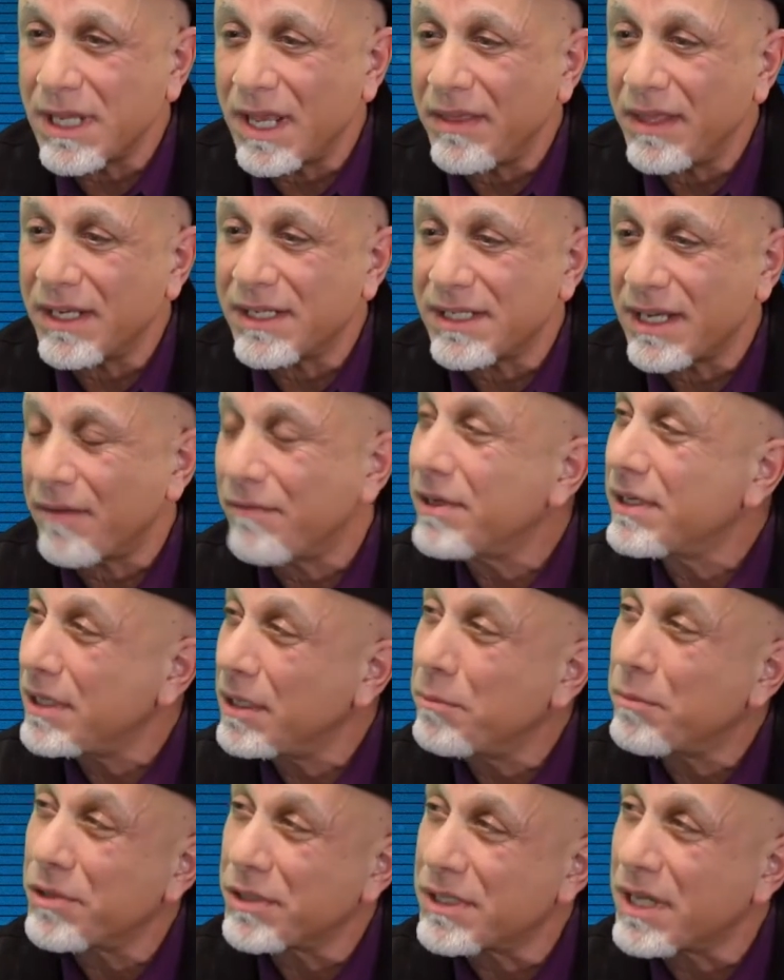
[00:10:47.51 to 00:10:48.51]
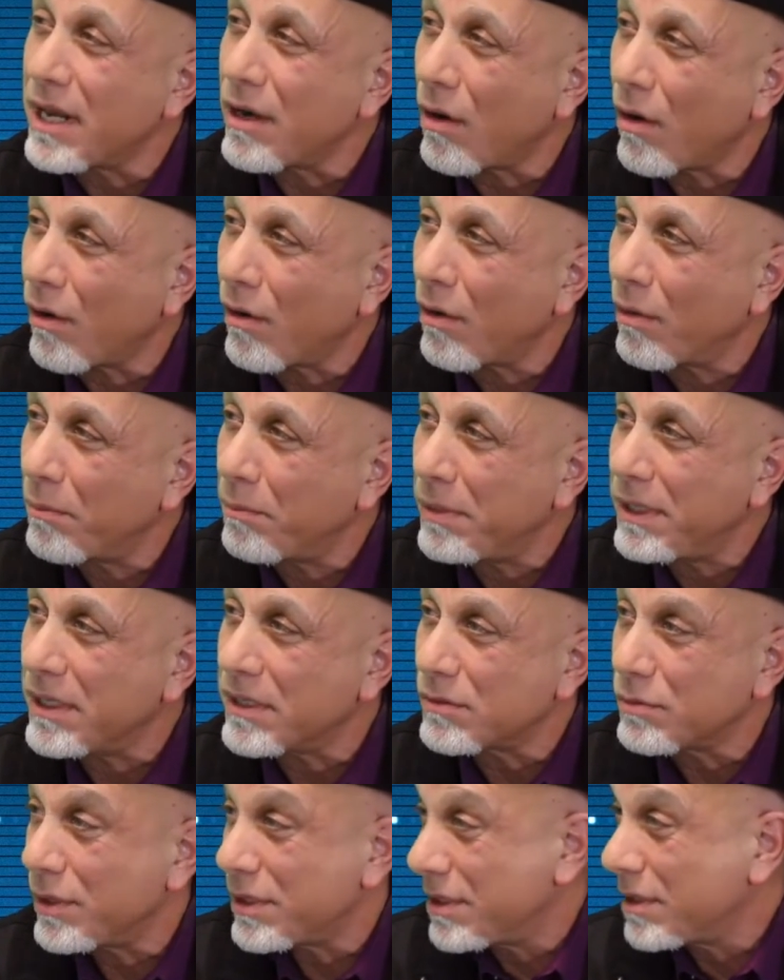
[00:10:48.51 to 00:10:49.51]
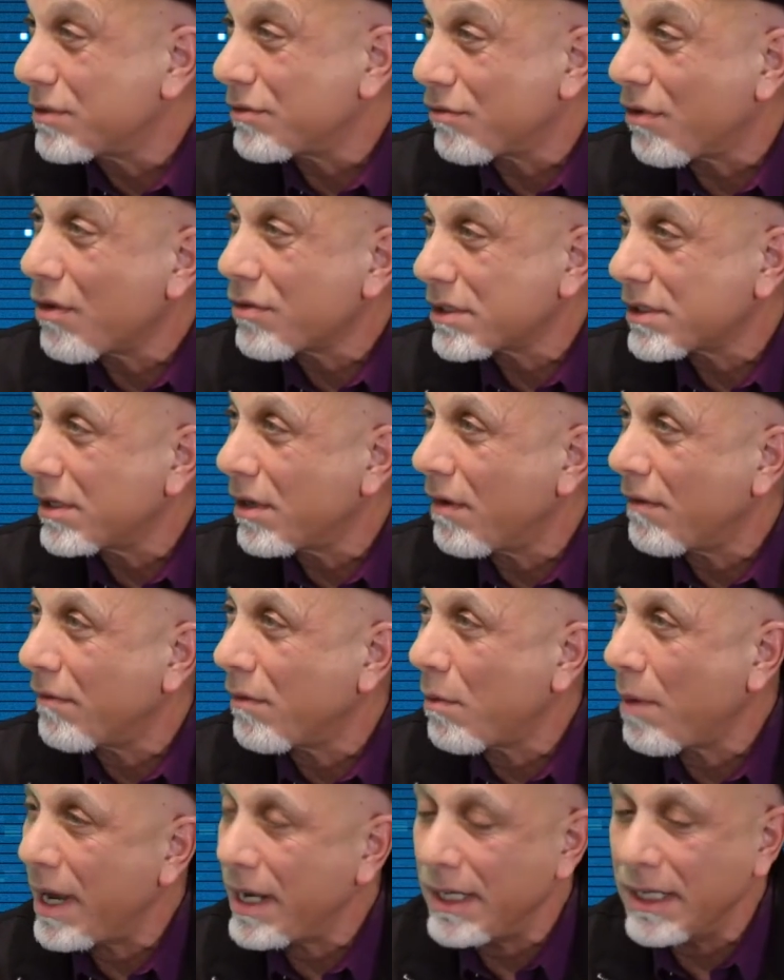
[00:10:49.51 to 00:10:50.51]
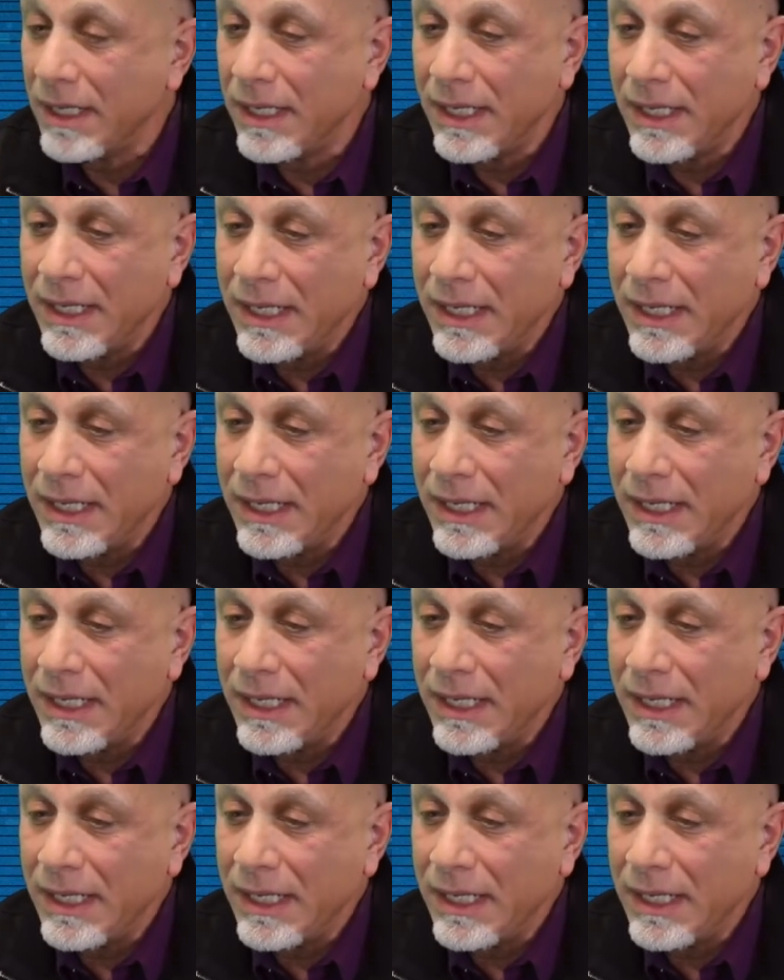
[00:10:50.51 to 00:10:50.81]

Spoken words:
I think 17% are obese, which is grossly overweight.